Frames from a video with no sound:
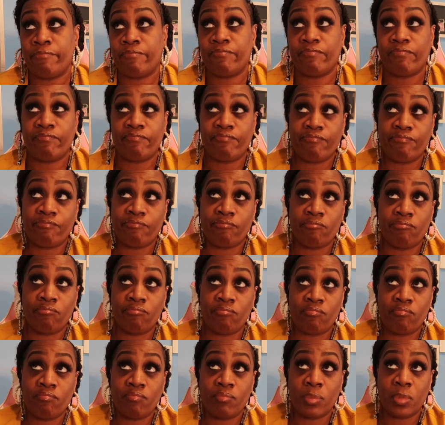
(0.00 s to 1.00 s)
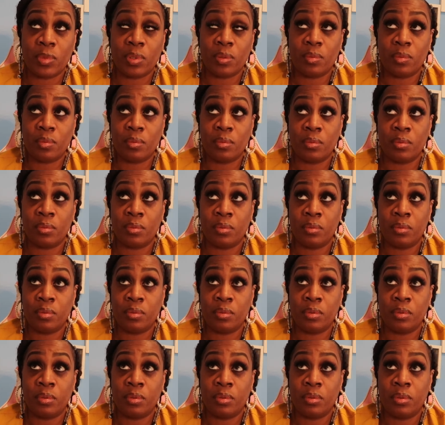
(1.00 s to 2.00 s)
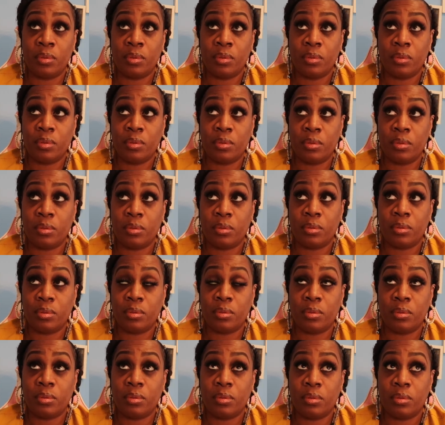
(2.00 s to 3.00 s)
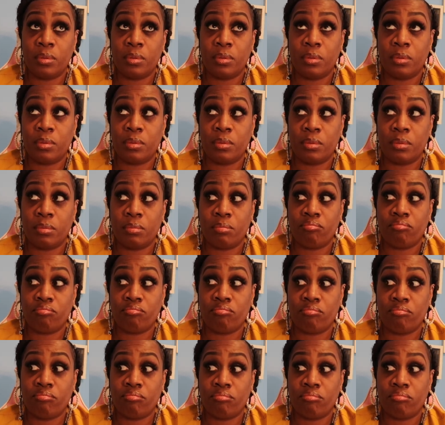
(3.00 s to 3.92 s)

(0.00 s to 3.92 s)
[no speech]